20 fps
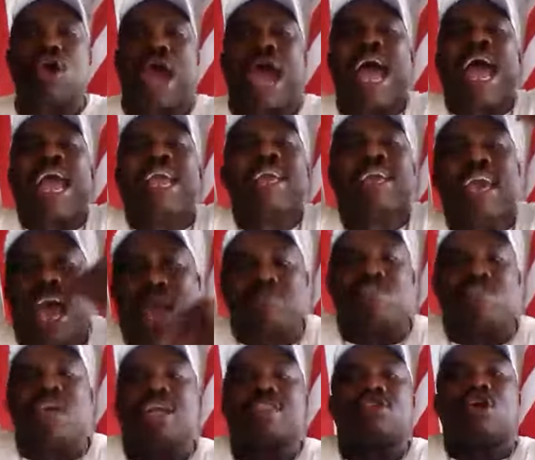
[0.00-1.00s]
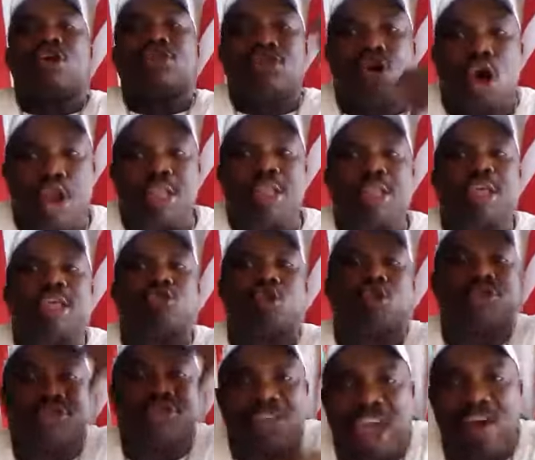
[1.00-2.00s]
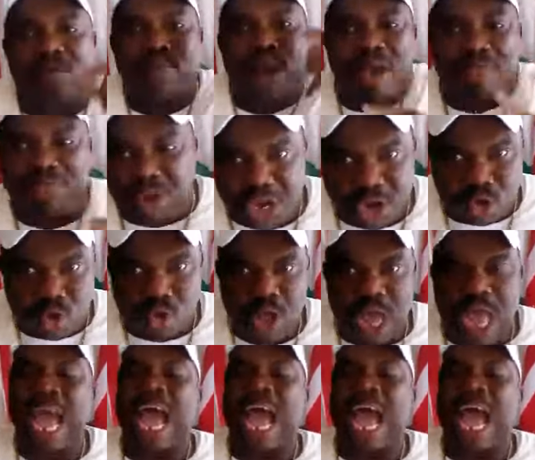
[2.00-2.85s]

I gave them the authority to save my video.